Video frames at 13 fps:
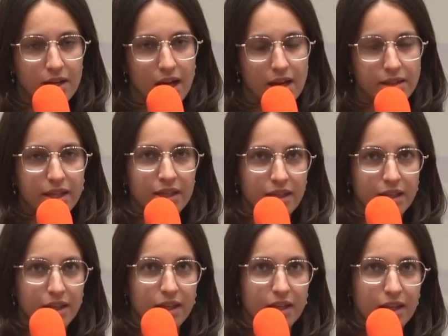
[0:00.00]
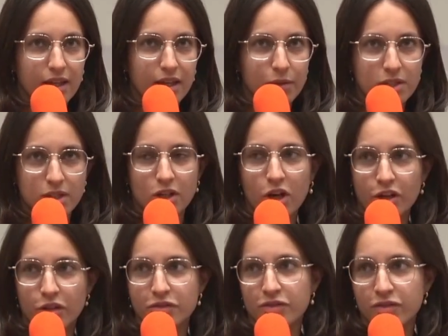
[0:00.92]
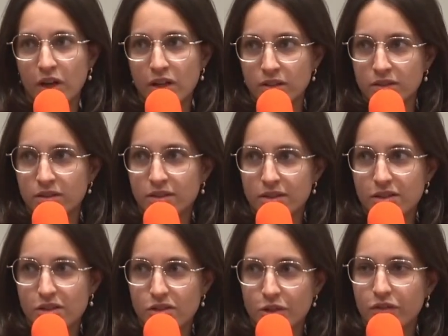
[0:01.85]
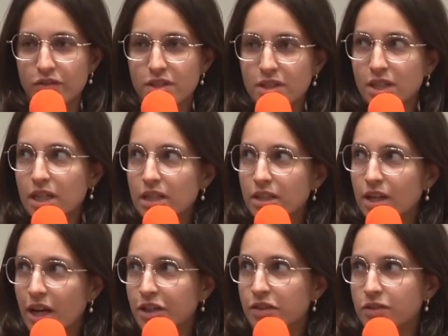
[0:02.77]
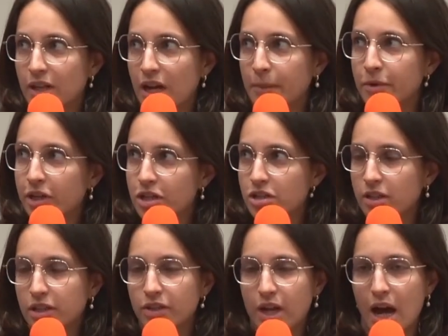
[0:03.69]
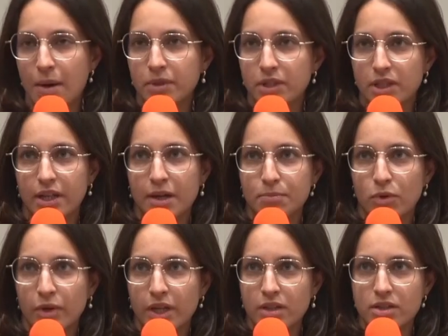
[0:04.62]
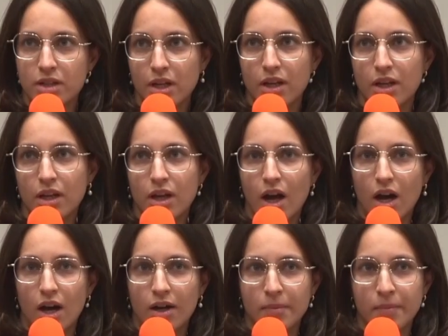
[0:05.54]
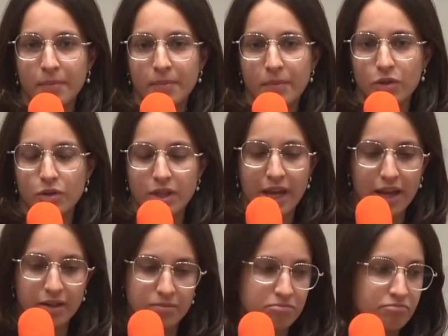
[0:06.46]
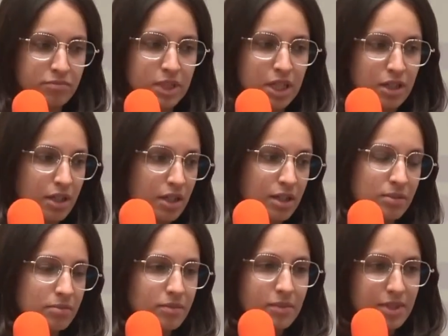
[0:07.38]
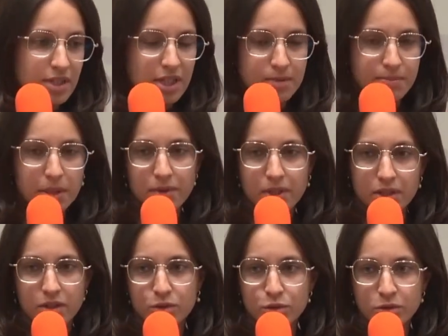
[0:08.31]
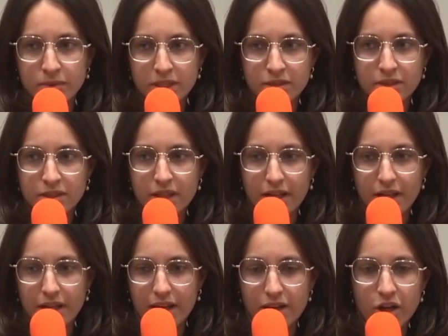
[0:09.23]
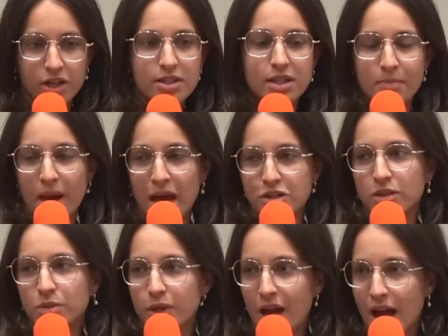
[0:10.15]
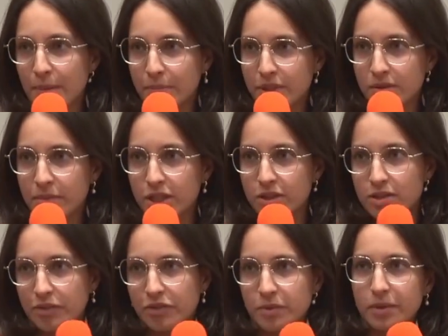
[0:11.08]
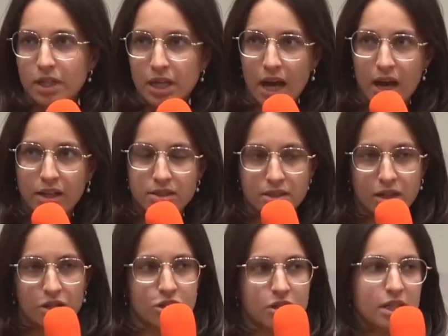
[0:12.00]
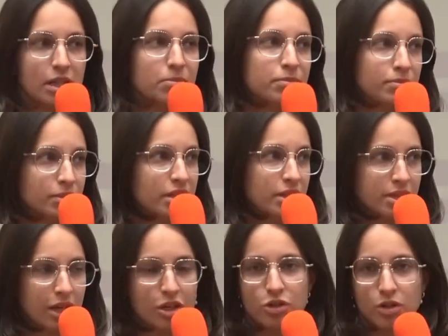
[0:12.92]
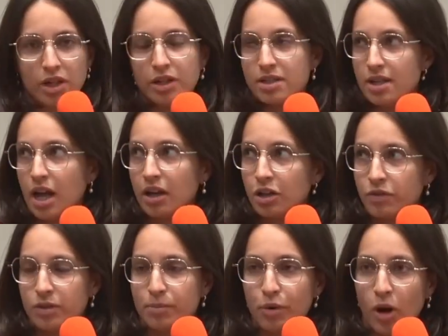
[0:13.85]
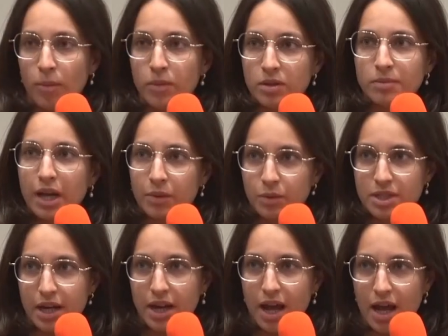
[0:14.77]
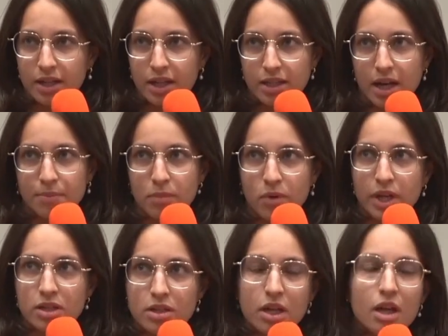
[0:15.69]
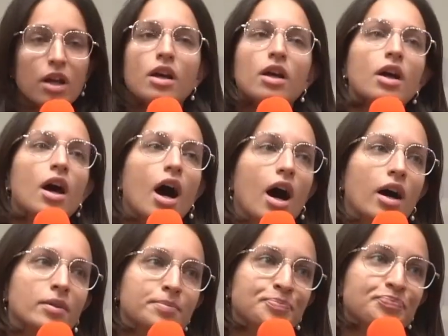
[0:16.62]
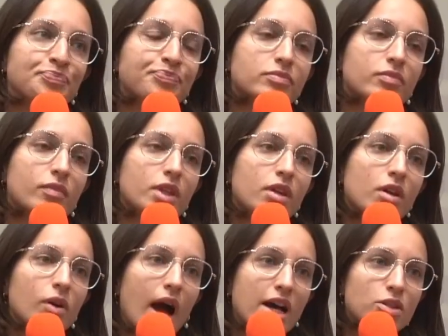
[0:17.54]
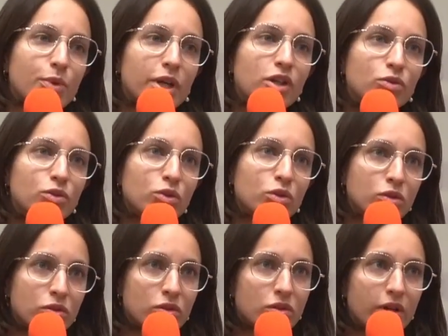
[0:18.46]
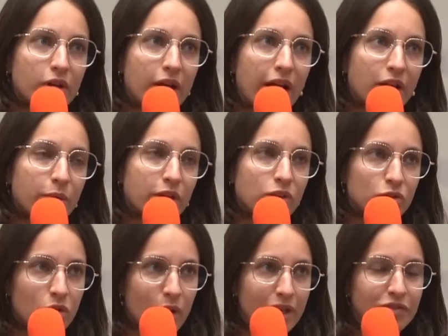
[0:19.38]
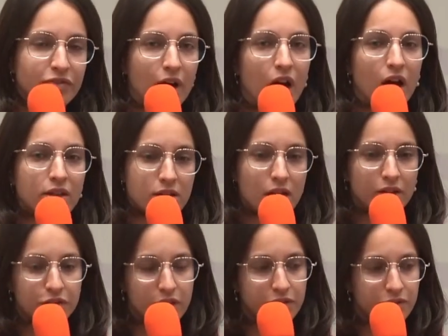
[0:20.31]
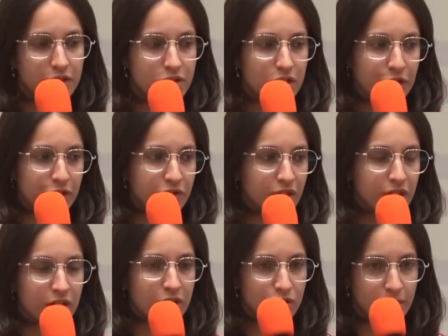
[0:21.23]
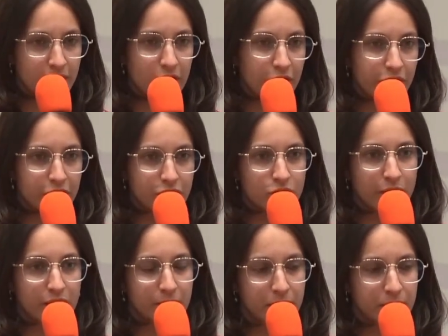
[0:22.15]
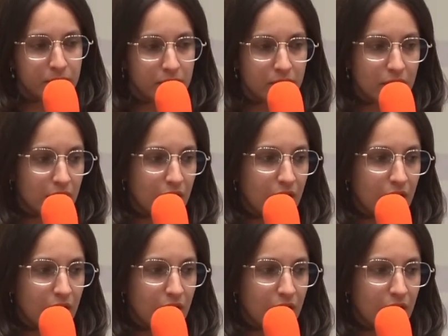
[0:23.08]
I think it was a lot of fun to sort of see the kind of collaboration that could happen at that point. You'd get 6 people in a room and honestly magic would happen because everybody had such deep contextual understanding of the problem that was at hand at that point. As we grew, and we grew quite fast after our first round of funding to about 120 people,